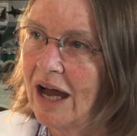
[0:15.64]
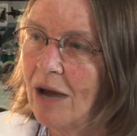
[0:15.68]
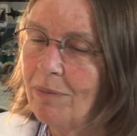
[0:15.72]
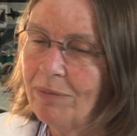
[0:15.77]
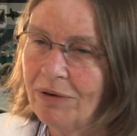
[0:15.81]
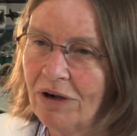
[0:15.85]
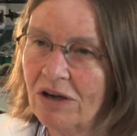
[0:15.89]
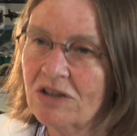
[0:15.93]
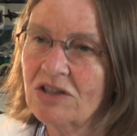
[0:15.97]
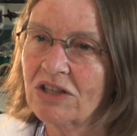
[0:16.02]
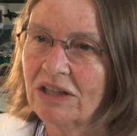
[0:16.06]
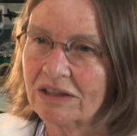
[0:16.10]

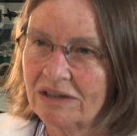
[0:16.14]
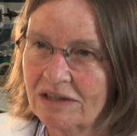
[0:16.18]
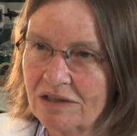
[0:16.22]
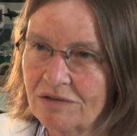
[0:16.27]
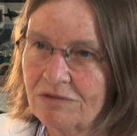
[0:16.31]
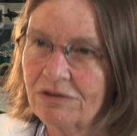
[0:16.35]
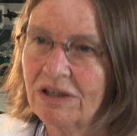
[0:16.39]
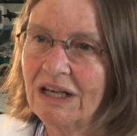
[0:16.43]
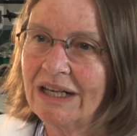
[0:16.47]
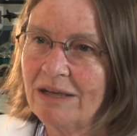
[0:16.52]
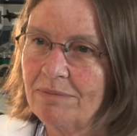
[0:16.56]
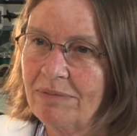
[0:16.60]
project
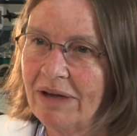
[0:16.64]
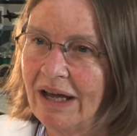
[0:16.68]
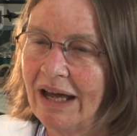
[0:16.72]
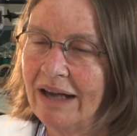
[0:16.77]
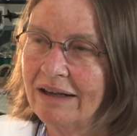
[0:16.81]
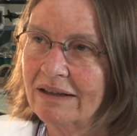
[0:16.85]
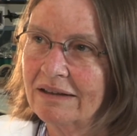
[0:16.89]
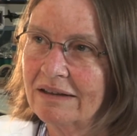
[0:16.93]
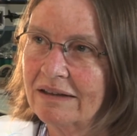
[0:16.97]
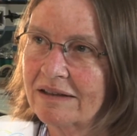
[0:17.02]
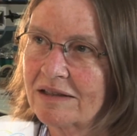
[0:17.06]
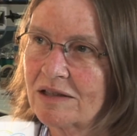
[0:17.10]
is really
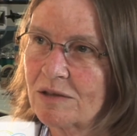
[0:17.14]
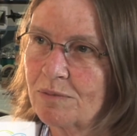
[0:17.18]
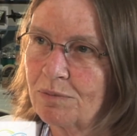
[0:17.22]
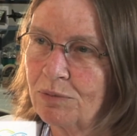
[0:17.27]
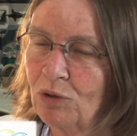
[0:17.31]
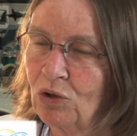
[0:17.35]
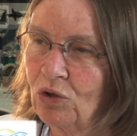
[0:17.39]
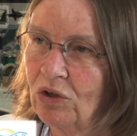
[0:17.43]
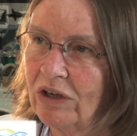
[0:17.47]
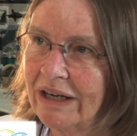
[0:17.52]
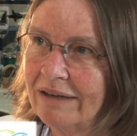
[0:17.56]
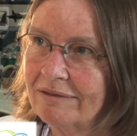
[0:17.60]
about
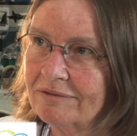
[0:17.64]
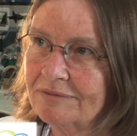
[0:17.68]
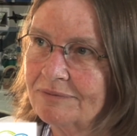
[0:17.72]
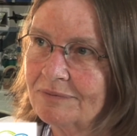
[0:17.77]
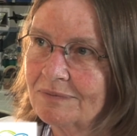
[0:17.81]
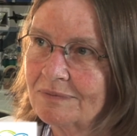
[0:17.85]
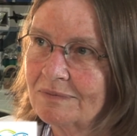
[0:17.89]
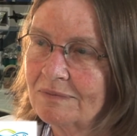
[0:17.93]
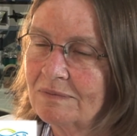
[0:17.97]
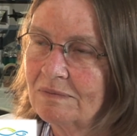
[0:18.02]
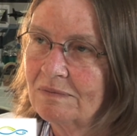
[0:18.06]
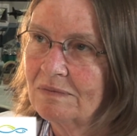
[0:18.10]
exploring
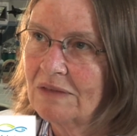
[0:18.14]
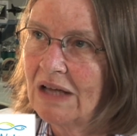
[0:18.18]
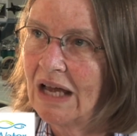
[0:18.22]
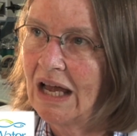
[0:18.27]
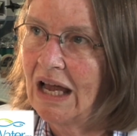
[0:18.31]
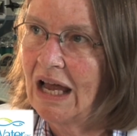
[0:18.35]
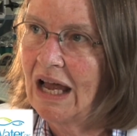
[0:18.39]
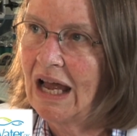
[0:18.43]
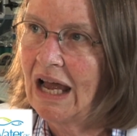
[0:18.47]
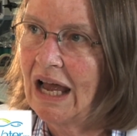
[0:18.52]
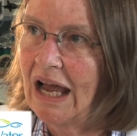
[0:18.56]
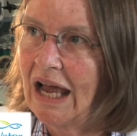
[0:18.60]

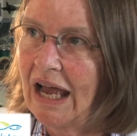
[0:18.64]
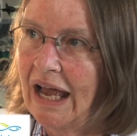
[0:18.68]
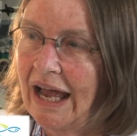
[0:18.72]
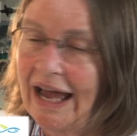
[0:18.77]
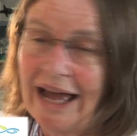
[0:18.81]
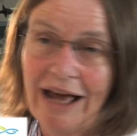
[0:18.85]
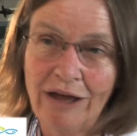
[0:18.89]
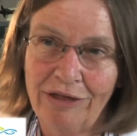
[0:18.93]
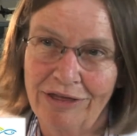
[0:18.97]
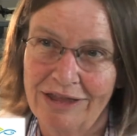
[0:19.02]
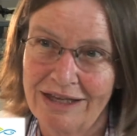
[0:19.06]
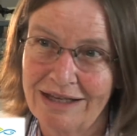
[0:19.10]

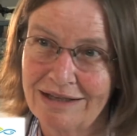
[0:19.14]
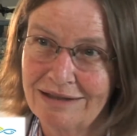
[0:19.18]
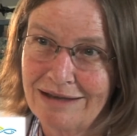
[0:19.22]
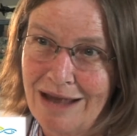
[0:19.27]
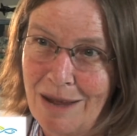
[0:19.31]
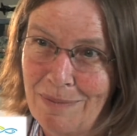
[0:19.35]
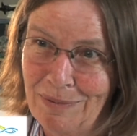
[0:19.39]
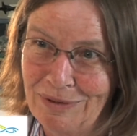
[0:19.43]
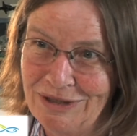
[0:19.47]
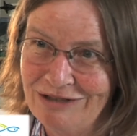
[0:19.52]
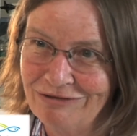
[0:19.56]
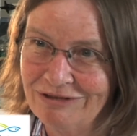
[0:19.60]
how things
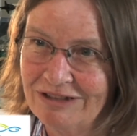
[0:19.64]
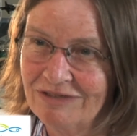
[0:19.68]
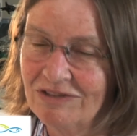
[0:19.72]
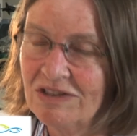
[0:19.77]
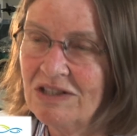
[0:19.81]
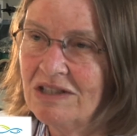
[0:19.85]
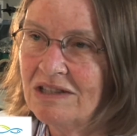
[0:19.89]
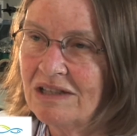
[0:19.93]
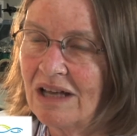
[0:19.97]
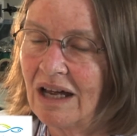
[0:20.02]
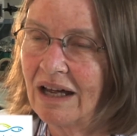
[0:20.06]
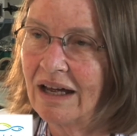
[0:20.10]
happen in
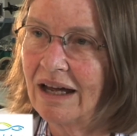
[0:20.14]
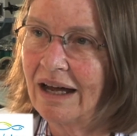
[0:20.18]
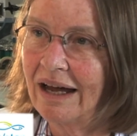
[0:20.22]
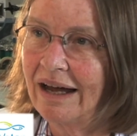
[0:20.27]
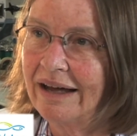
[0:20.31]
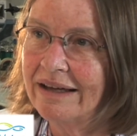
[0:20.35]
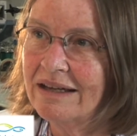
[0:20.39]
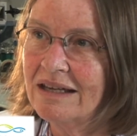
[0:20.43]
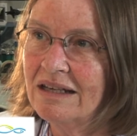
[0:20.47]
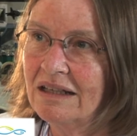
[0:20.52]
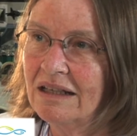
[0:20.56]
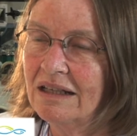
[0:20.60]
rivers.
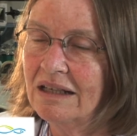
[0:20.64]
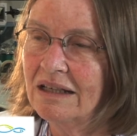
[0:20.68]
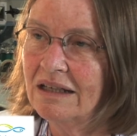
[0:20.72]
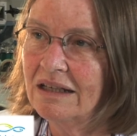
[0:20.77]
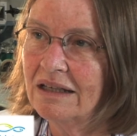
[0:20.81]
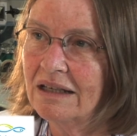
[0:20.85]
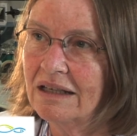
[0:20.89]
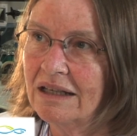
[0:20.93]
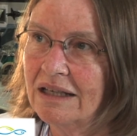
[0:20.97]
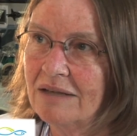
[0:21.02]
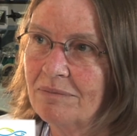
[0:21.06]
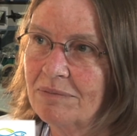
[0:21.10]
In
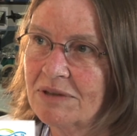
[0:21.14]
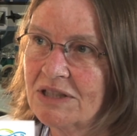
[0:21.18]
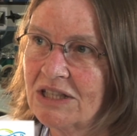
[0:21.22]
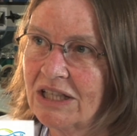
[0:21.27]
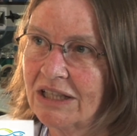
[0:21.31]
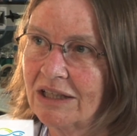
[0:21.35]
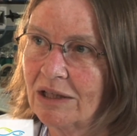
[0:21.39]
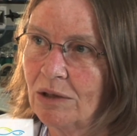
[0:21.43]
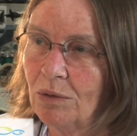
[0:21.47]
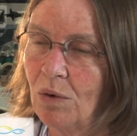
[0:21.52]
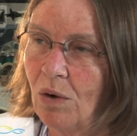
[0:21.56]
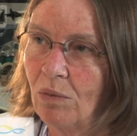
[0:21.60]

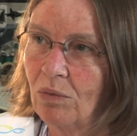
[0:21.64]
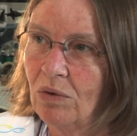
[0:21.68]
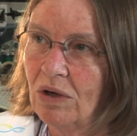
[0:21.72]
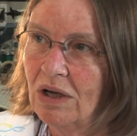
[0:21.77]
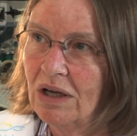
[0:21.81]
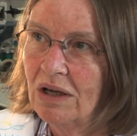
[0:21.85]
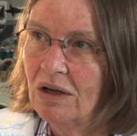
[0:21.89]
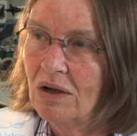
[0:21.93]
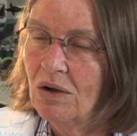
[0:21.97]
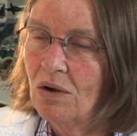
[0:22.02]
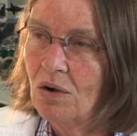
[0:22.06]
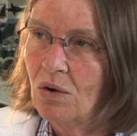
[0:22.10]
particular,
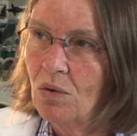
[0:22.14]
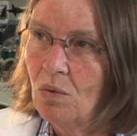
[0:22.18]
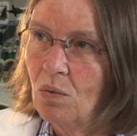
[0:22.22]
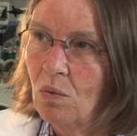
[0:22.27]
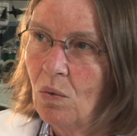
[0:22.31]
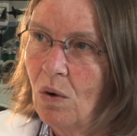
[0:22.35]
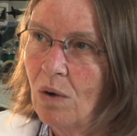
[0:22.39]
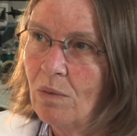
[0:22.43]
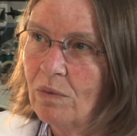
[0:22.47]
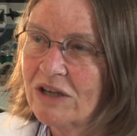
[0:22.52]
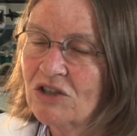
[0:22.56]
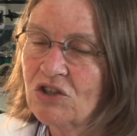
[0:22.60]

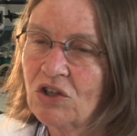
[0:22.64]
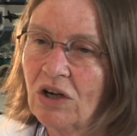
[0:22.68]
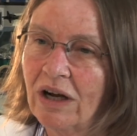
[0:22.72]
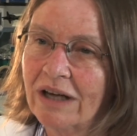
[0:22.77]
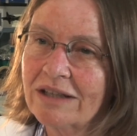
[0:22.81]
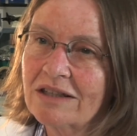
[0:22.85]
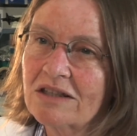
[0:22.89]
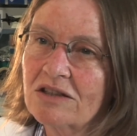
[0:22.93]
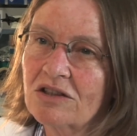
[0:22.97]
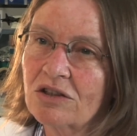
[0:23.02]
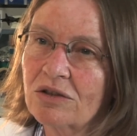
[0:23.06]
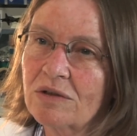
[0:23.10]
what we're
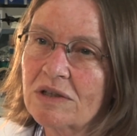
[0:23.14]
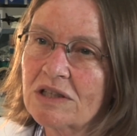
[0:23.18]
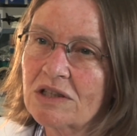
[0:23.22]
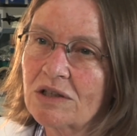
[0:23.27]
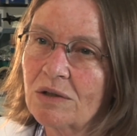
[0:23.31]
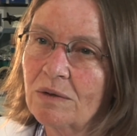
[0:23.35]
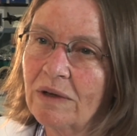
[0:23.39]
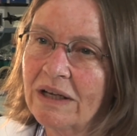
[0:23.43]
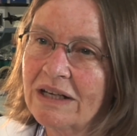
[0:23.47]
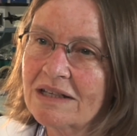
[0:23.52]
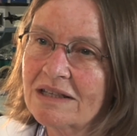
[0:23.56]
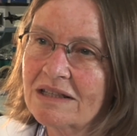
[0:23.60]
trying to do is
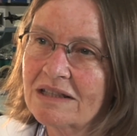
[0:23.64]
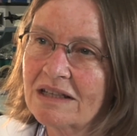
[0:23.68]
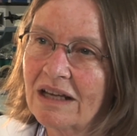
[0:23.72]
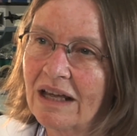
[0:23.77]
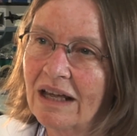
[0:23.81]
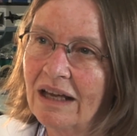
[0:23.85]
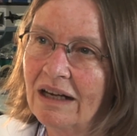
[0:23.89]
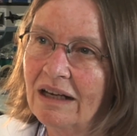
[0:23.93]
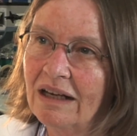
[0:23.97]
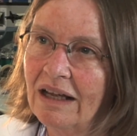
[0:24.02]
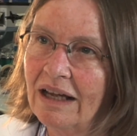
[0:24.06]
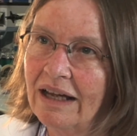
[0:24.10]
to
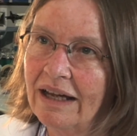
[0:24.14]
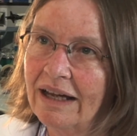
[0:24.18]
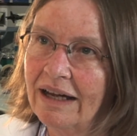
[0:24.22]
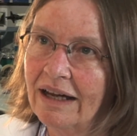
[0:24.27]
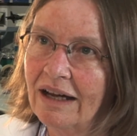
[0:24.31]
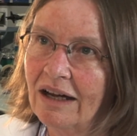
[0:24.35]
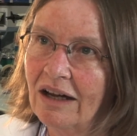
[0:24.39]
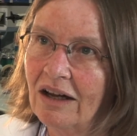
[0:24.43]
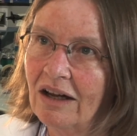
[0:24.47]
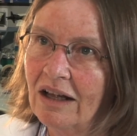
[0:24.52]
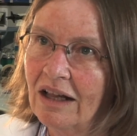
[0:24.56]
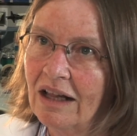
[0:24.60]
understand
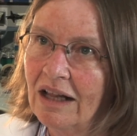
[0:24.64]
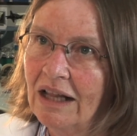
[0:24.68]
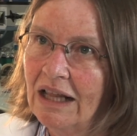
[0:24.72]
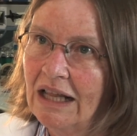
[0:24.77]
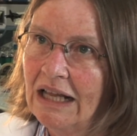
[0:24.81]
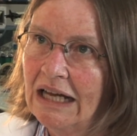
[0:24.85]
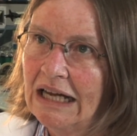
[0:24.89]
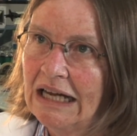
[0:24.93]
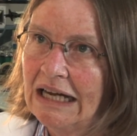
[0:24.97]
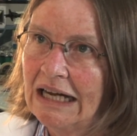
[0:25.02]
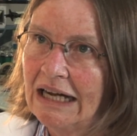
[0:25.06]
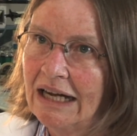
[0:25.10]
how
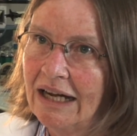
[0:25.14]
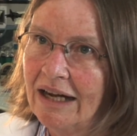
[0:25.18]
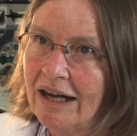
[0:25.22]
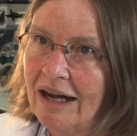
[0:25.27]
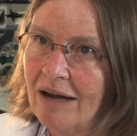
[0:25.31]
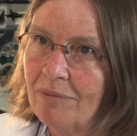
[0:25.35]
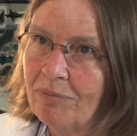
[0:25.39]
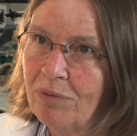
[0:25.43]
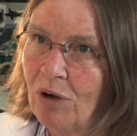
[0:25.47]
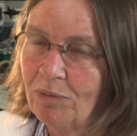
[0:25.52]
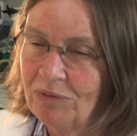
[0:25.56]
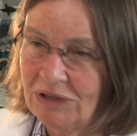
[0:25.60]

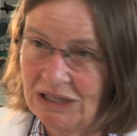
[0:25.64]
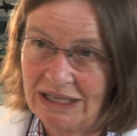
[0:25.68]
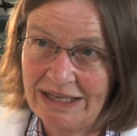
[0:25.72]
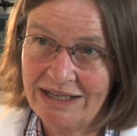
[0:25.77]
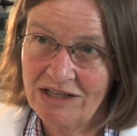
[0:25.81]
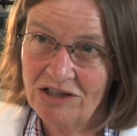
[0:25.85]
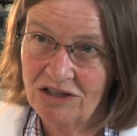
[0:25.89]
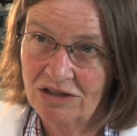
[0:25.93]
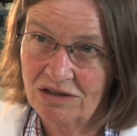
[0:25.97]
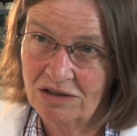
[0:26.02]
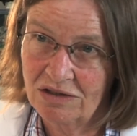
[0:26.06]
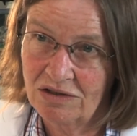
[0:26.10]

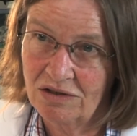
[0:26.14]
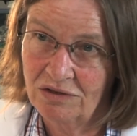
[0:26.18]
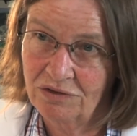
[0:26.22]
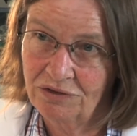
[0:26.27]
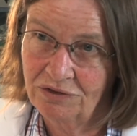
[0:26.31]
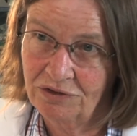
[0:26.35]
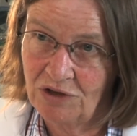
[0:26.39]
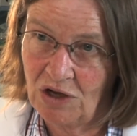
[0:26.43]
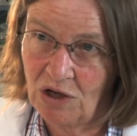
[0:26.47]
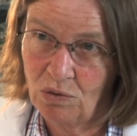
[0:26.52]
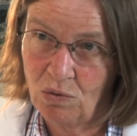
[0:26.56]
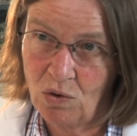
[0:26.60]
populations
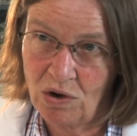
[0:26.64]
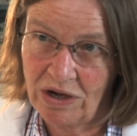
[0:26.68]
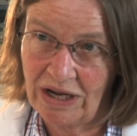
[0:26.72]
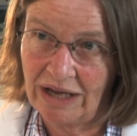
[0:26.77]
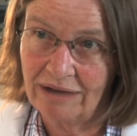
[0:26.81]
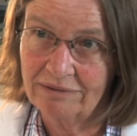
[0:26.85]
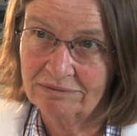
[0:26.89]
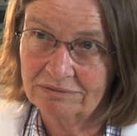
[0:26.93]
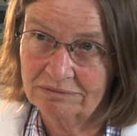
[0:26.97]
of aquatic